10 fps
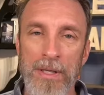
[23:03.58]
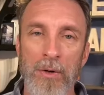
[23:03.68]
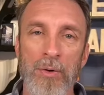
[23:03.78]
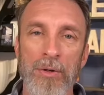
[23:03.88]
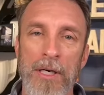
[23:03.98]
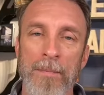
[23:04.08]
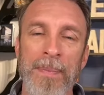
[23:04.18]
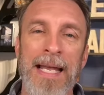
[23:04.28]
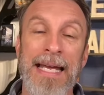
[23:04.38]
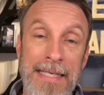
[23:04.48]
the cooler.
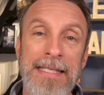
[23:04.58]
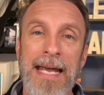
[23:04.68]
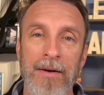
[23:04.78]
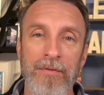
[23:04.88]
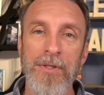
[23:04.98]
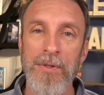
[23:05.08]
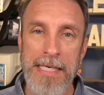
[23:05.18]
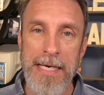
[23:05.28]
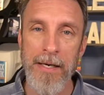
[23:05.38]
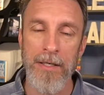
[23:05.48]
It did take a few
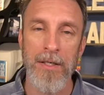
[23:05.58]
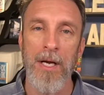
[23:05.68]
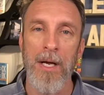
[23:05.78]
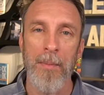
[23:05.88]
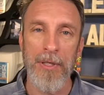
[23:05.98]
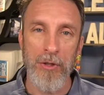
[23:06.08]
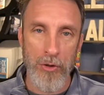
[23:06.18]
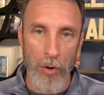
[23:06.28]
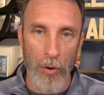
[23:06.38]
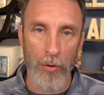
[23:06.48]
years, but
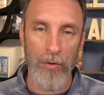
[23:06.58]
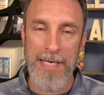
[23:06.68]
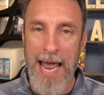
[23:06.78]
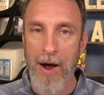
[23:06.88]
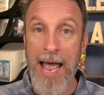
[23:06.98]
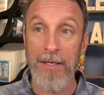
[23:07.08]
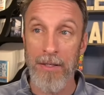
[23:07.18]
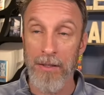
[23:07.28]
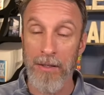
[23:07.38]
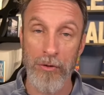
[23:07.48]
Joel now has
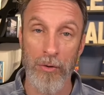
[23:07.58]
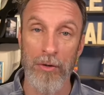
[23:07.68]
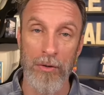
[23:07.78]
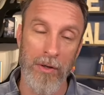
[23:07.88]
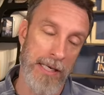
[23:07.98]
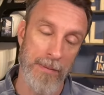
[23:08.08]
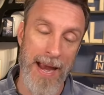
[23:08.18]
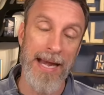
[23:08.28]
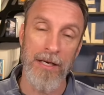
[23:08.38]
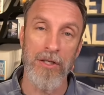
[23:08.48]
control or he
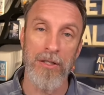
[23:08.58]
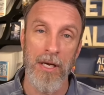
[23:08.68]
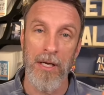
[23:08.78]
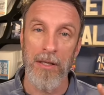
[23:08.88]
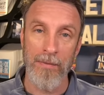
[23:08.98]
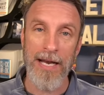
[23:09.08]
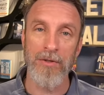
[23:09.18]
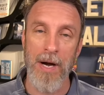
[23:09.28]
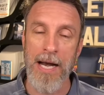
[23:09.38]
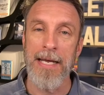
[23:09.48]
manages the
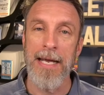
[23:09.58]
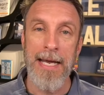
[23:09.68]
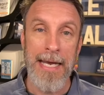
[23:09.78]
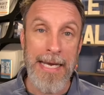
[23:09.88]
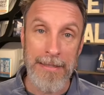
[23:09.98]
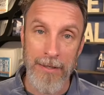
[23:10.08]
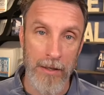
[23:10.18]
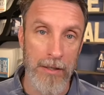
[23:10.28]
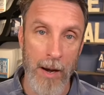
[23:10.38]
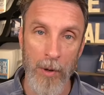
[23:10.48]
restaurant. He is their
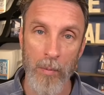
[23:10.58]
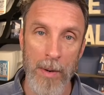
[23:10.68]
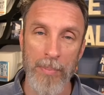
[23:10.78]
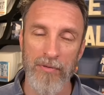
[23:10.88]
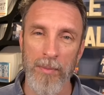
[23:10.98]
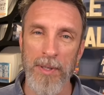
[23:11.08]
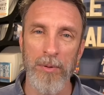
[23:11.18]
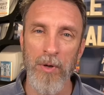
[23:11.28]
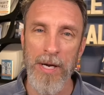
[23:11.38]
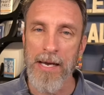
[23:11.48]
number one performing
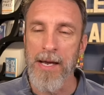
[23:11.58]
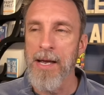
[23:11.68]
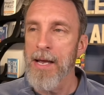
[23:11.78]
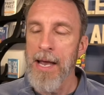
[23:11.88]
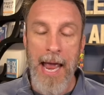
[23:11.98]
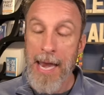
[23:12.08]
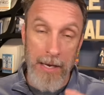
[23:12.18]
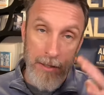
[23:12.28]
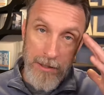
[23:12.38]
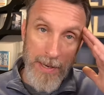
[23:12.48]
employee.
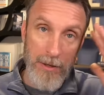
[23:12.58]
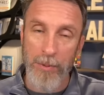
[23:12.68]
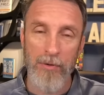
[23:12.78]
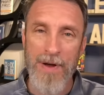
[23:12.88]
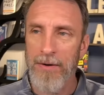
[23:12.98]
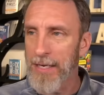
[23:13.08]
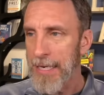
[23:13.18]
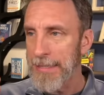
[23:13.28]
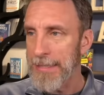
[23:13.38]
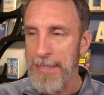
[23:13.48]
And to me, it was profound.
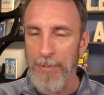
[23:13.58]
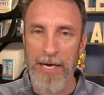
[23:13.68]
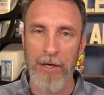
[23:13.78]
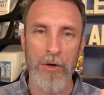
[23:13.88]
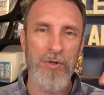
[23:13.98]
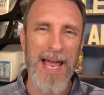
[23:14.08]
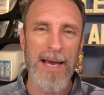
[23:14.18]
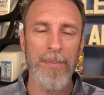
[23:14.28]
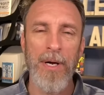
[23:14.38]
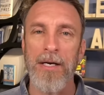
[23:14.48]
A C player goes to A
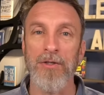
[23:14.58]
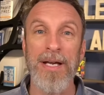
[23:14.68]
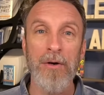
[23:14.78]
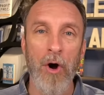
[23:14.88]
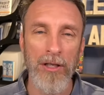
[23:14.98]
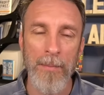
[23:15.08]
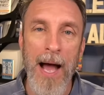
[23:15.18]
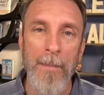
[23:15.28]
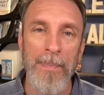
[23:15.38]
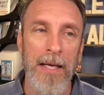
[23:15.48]
player. So I called him
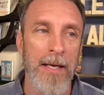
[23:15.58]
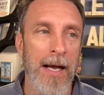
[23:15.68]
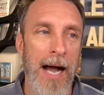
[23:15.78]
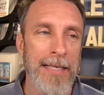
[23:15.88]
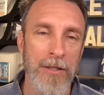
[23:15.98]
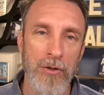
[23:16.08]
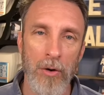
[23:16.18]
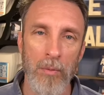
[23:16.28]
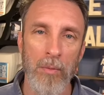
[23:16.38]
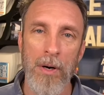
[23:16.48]
up. I said,
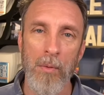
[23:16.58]
Joel,